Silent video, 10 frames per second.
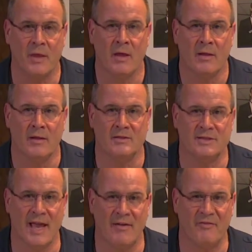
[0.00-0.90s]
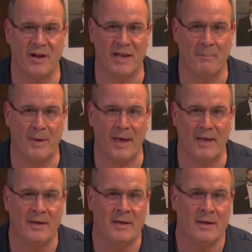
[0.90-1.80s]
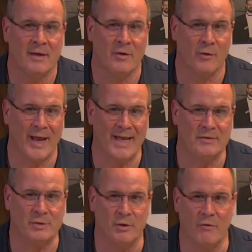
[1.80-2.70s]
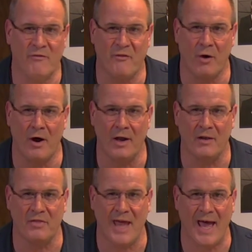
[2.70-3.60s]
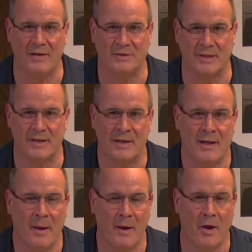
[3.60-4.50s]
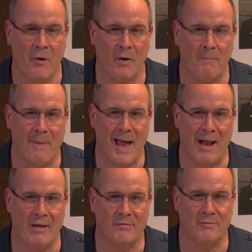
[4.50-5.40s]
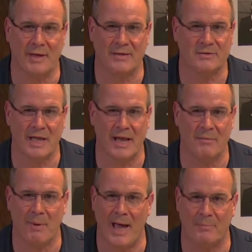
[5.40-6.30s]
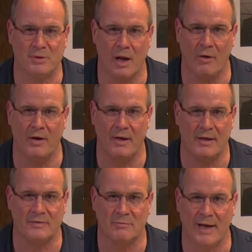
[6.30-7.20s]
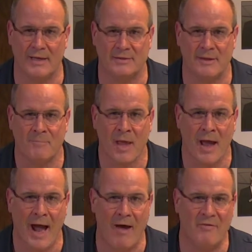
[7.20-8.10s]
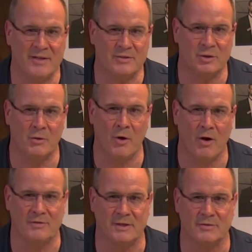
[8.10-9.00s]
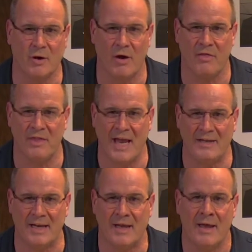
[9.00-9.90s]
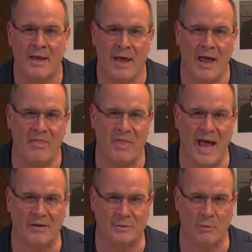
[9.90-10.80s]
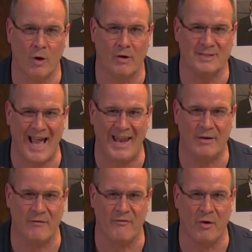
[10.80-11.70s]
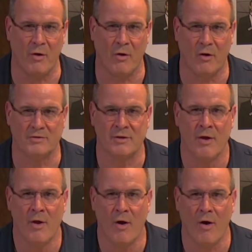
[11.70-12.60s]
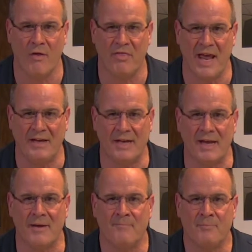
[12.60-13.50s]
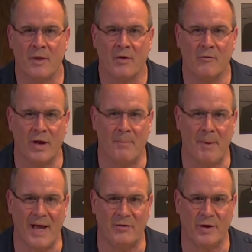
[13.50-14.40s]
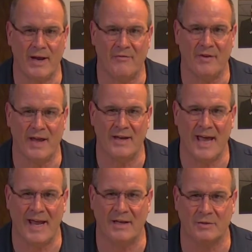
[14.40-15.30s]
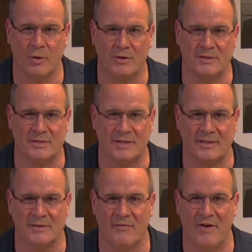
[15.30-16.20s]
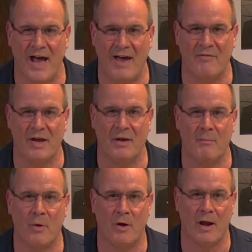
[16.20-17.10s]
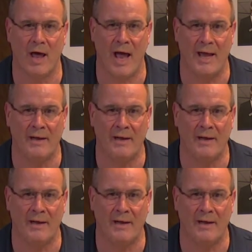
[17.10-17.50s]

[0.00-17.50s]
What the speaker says: The San Felipe Grade 2, 400,000, going a mile and 16th. Bob's loaded in this race. Of his 2 horses, Authentic and 1,000 Words, I like the 4-horse Authentic, ridden by Drayden Van Dyke. This horse is 6-5 in the morning line.